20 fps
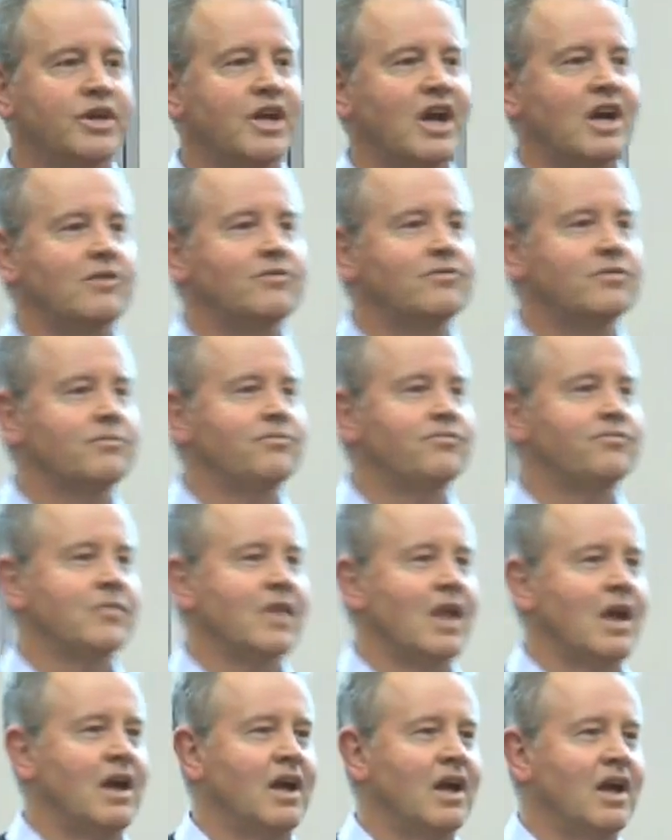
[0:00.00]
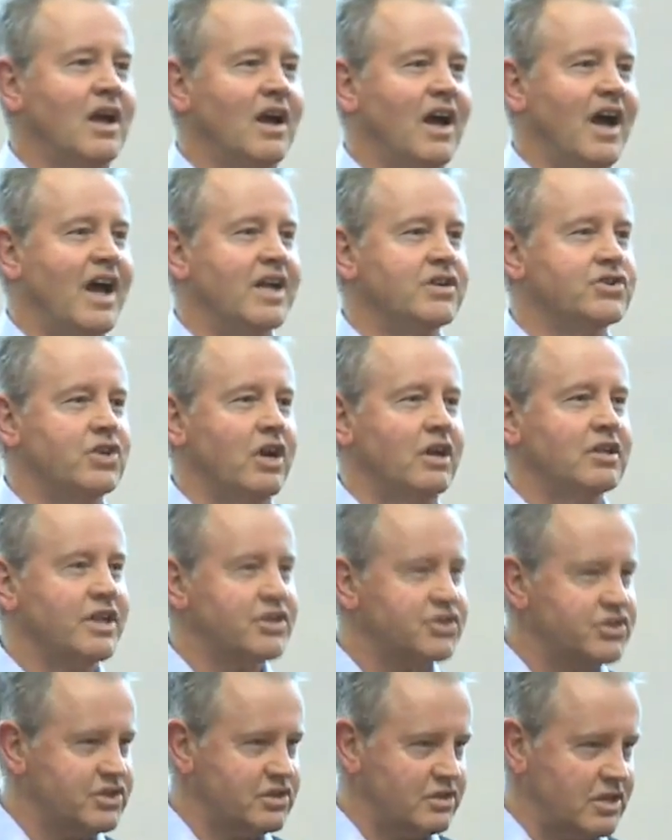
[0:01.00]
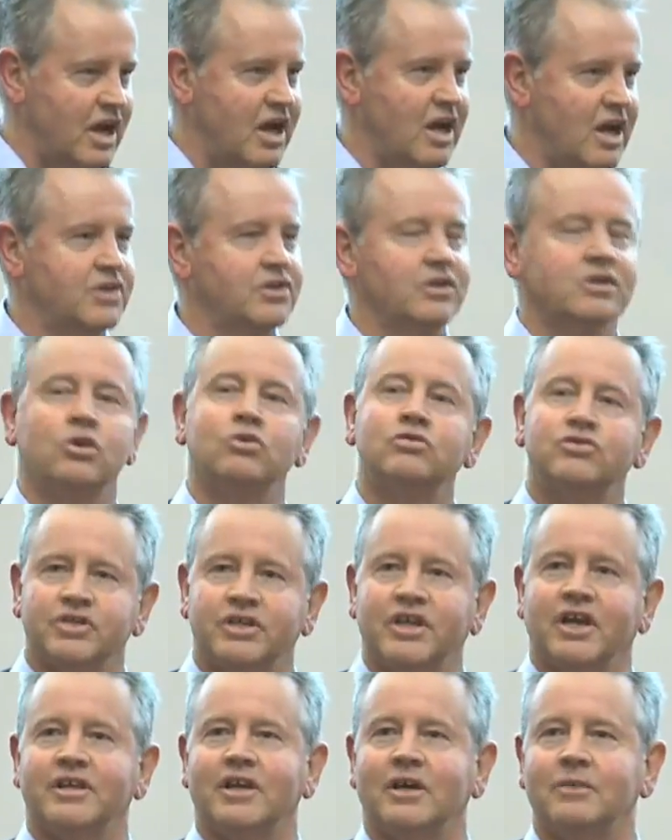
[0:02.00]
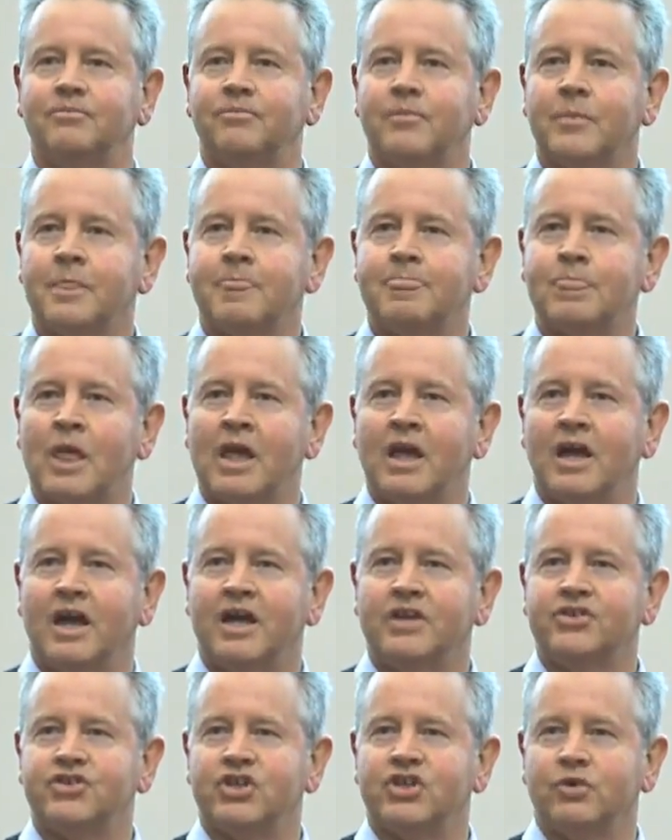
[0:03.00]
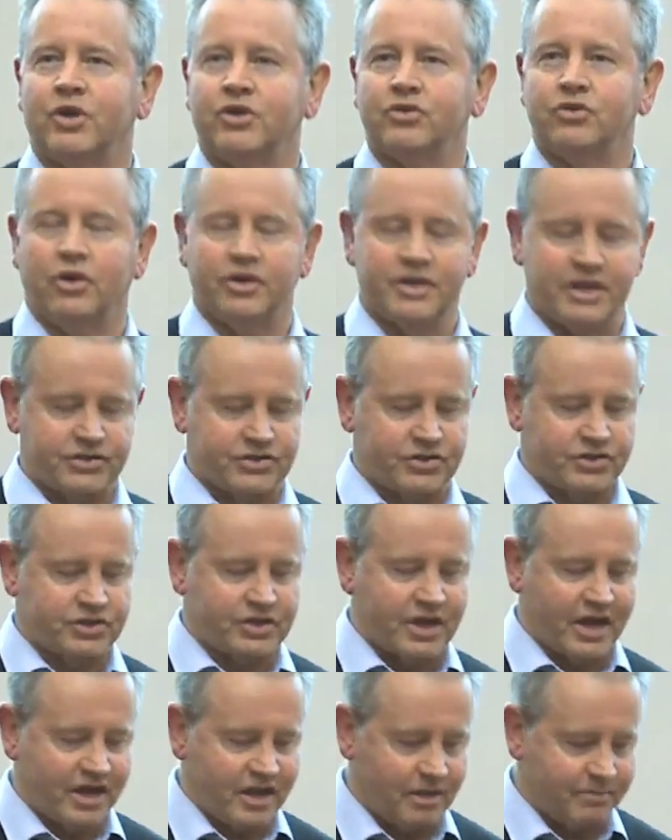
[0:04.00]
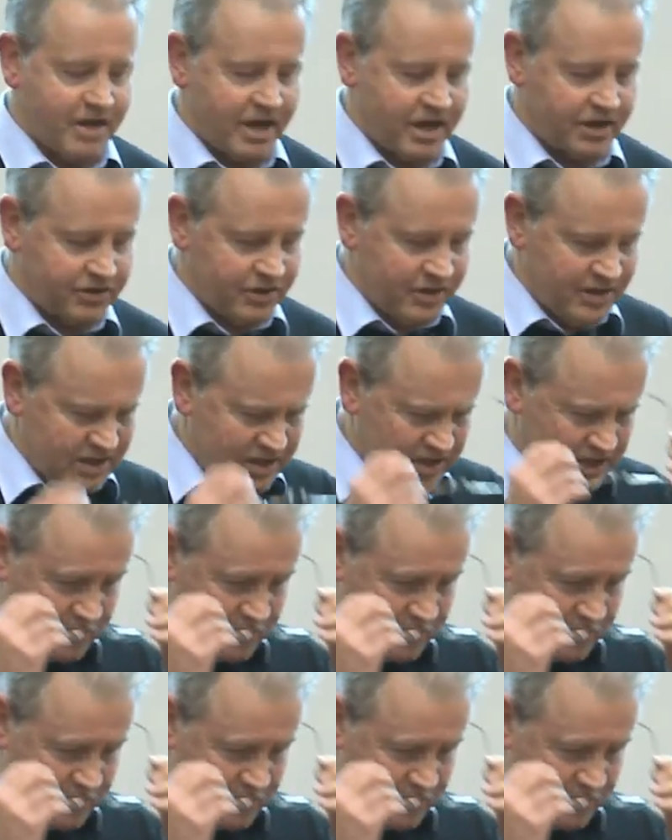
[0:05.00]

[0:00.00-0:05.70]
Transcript: would have. And so let's look together and see what God has to say about